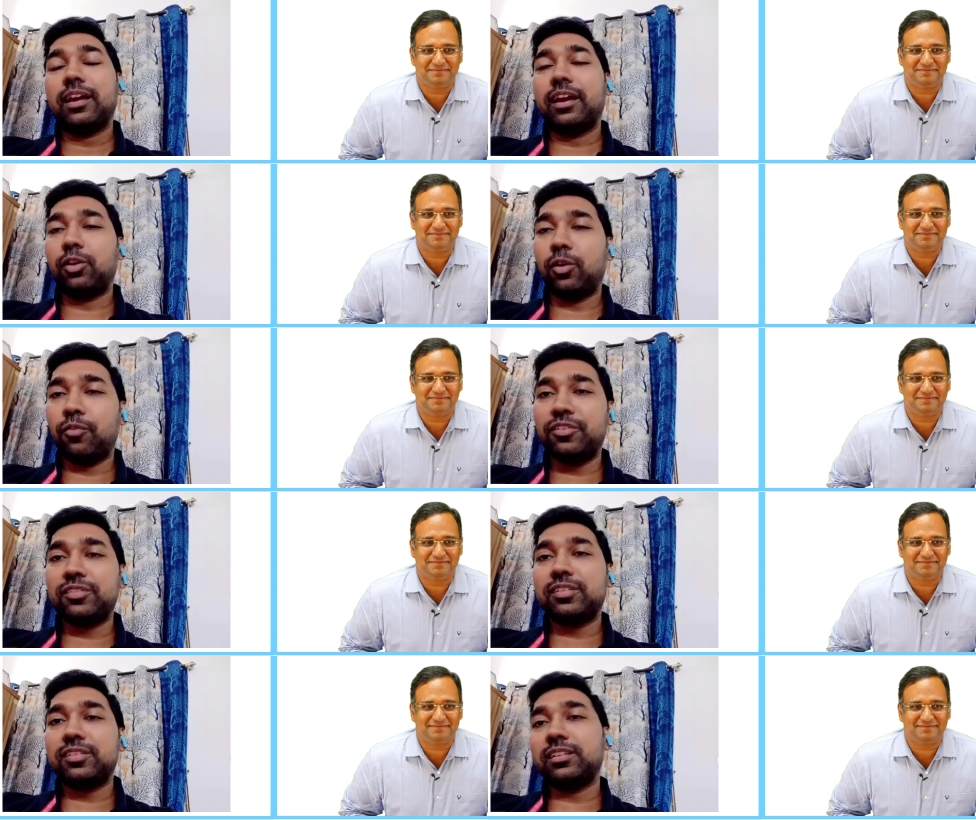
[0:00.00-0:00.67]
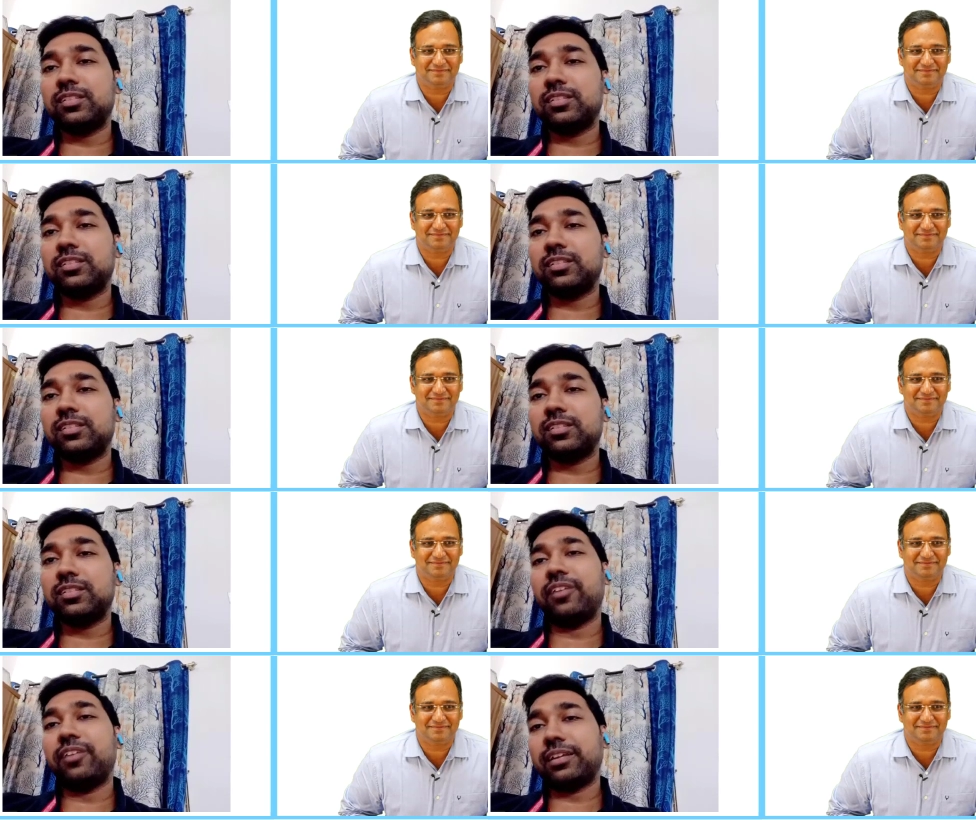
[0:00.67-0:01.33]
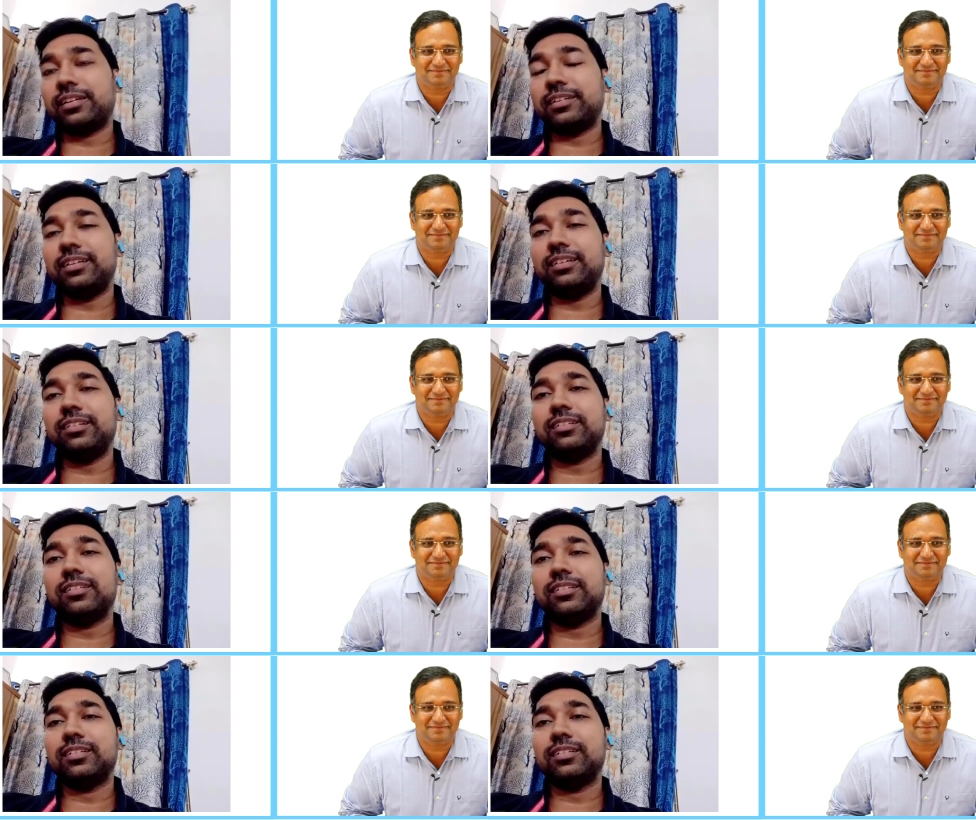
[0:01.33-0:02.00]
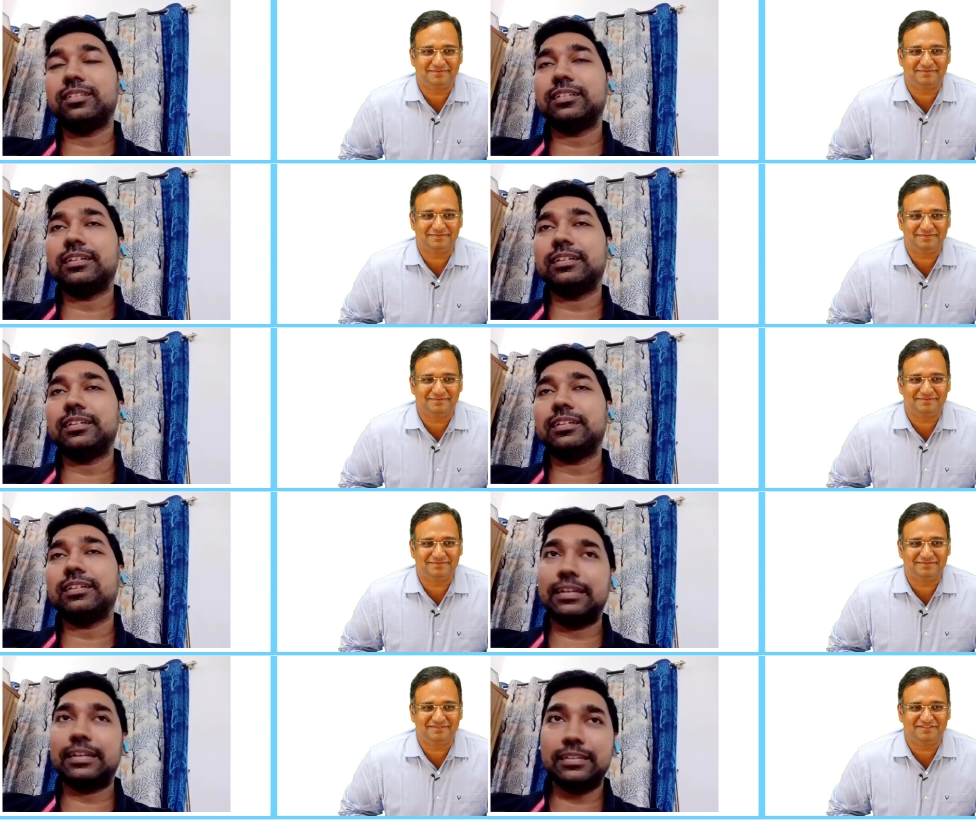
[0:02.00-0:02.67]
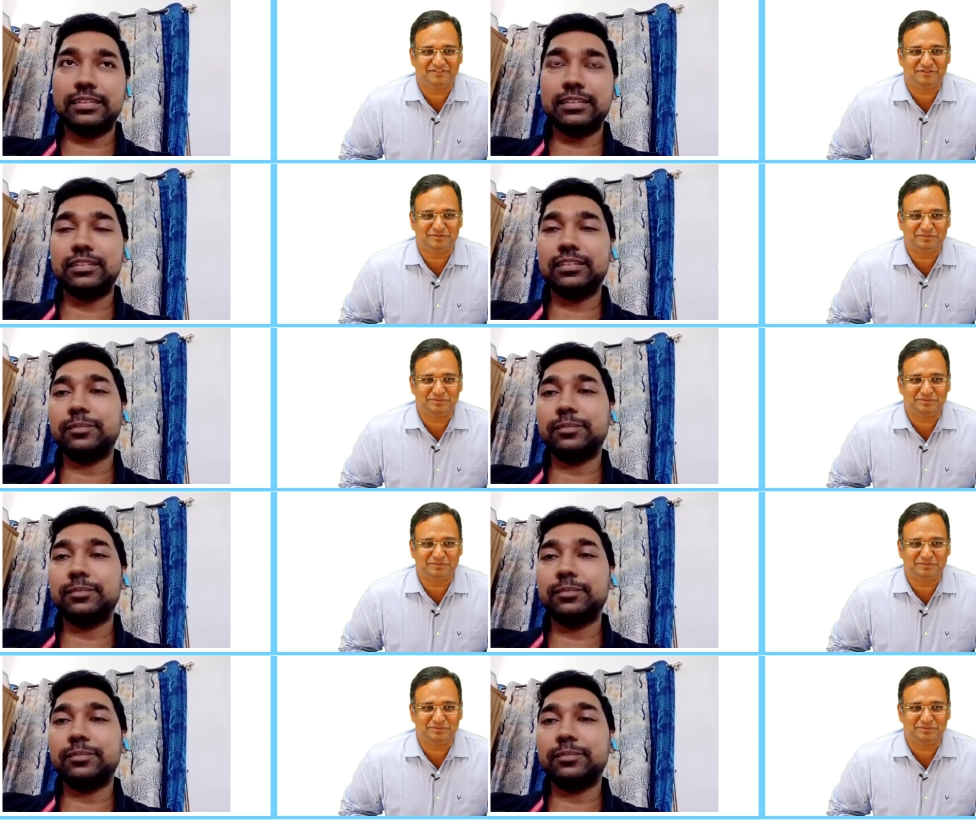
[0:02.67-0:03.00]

Speaker 1: and obviously the Speed faculty and